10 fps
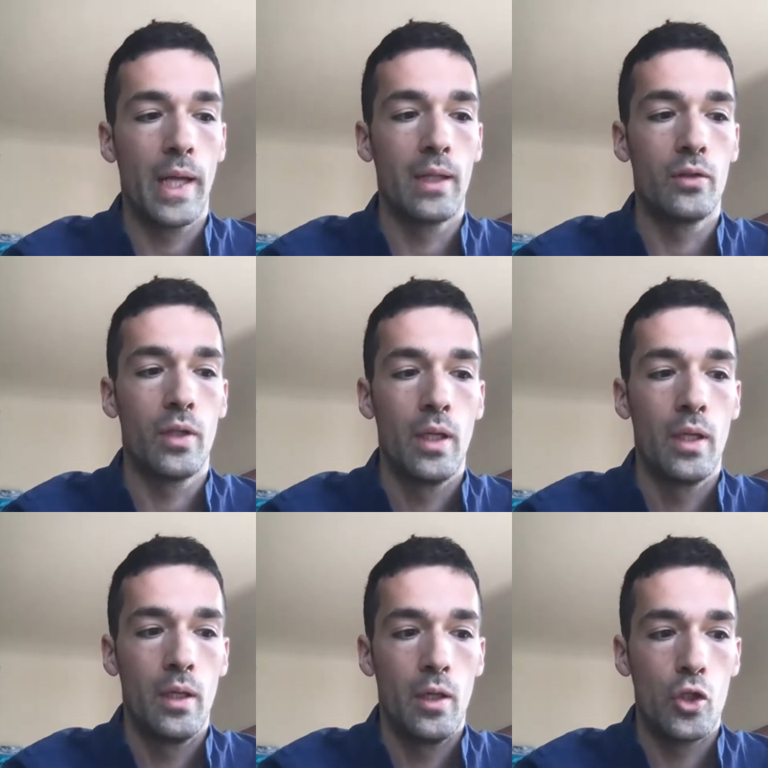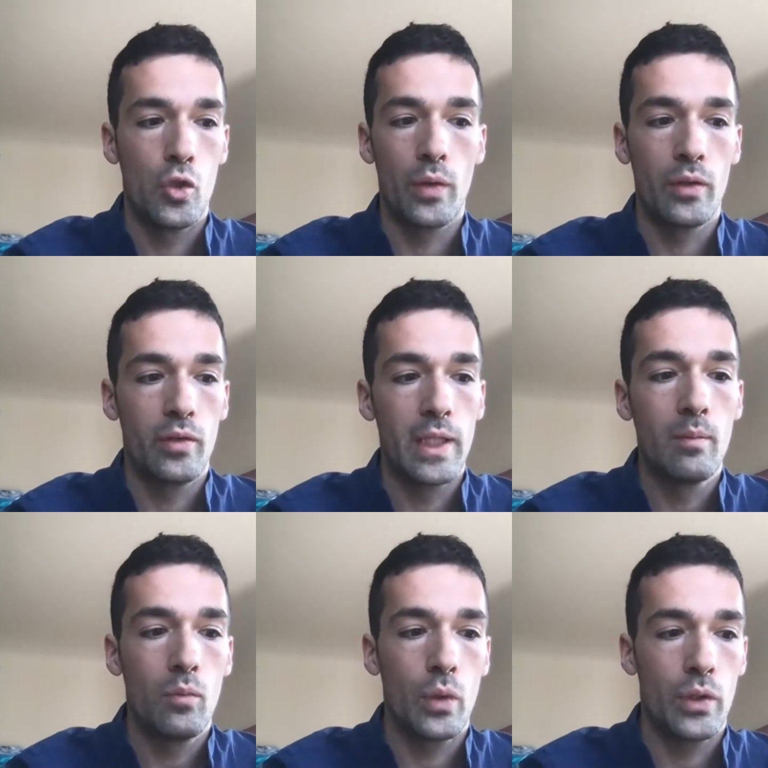And joined the
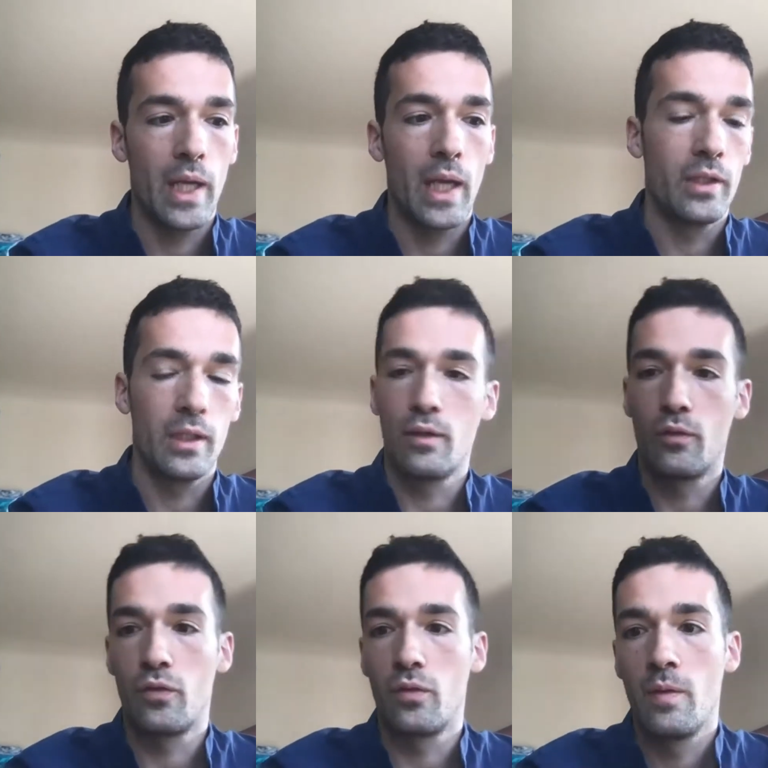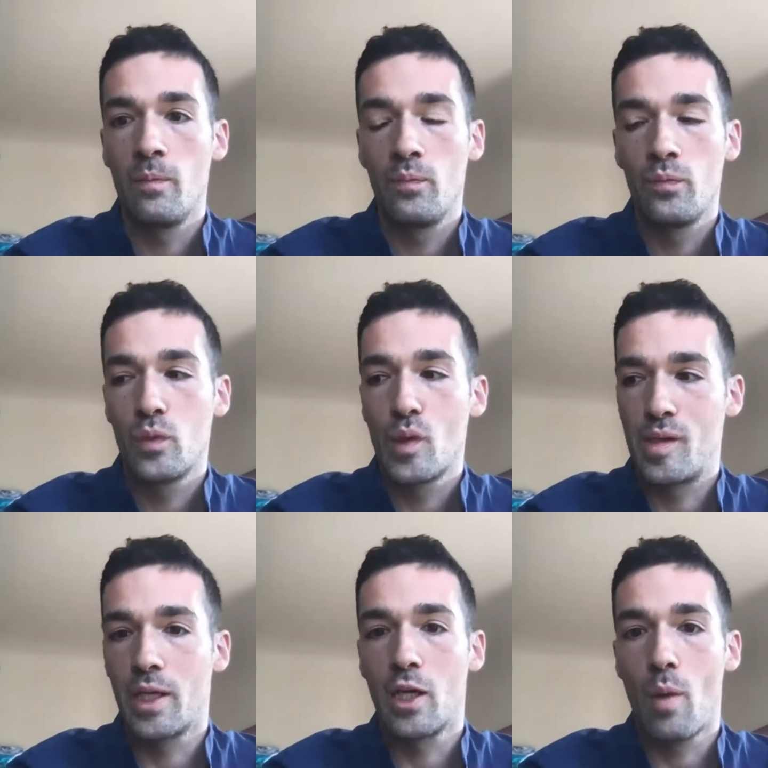team with the idea of
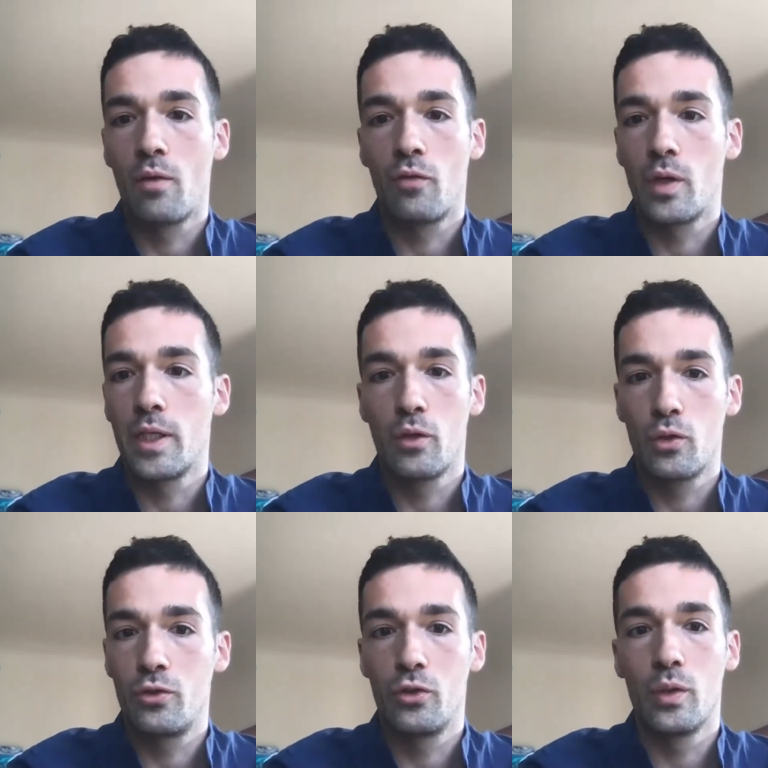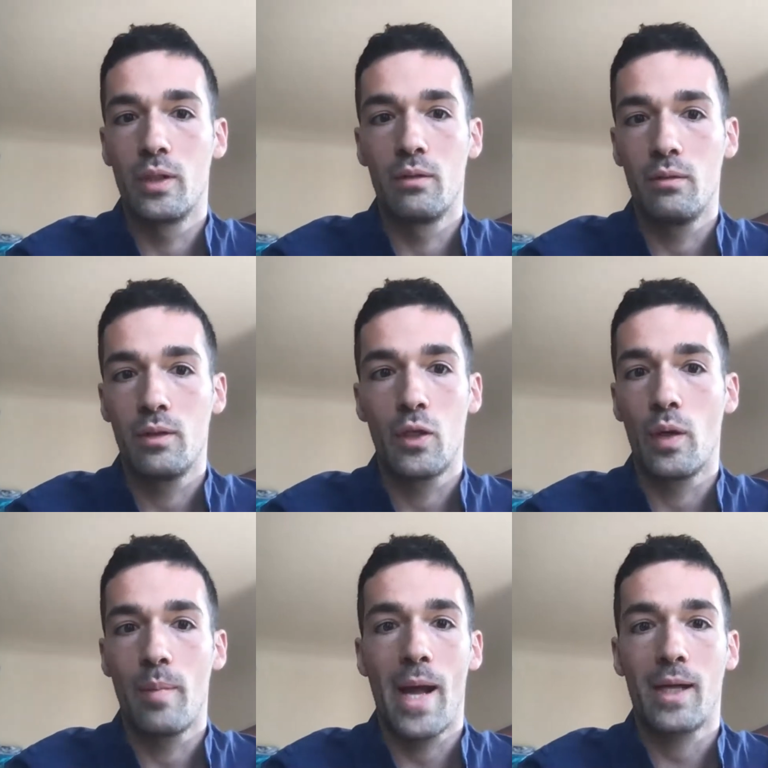sticking around for a year or two and
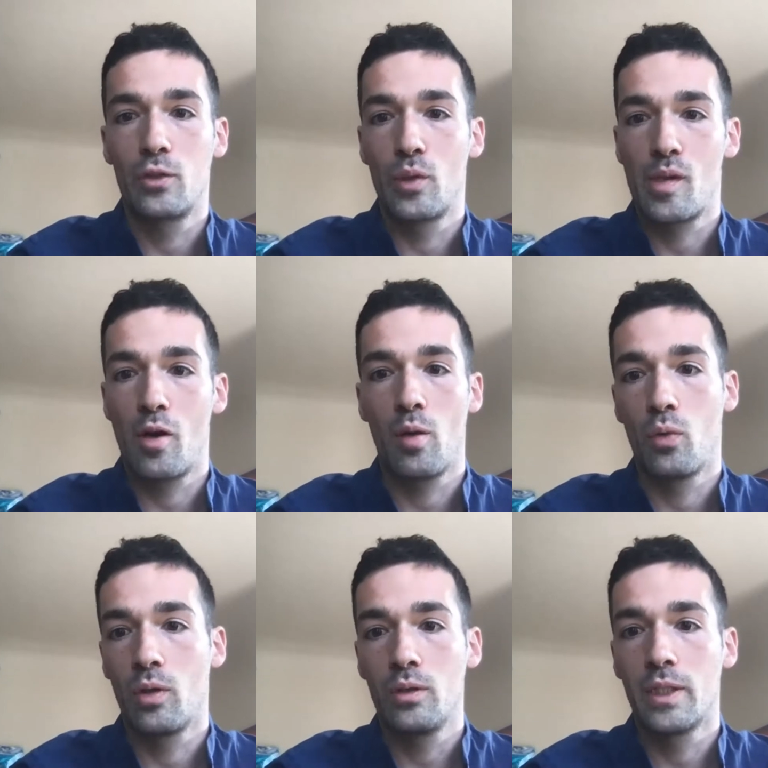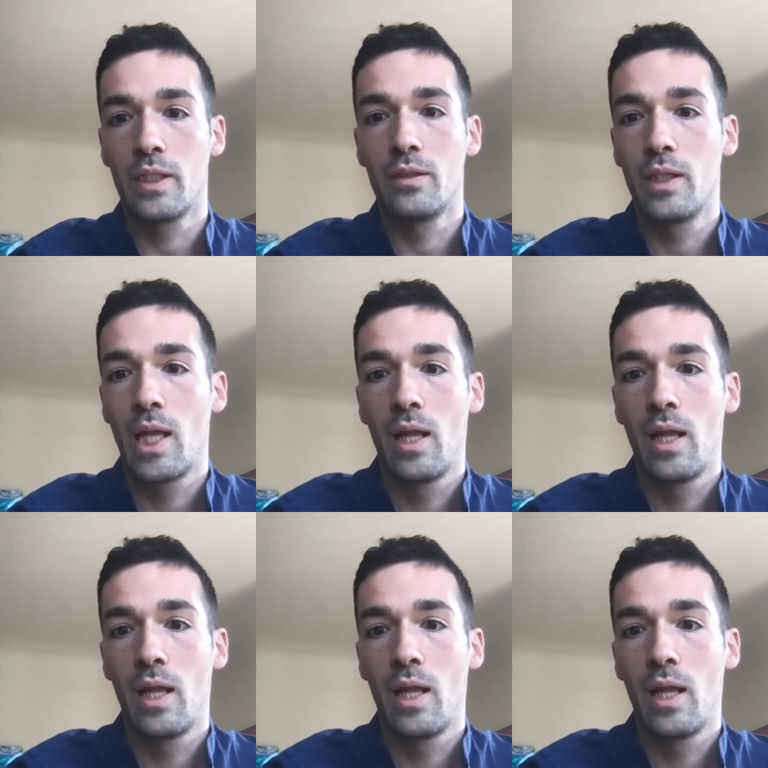going back into the startup world. And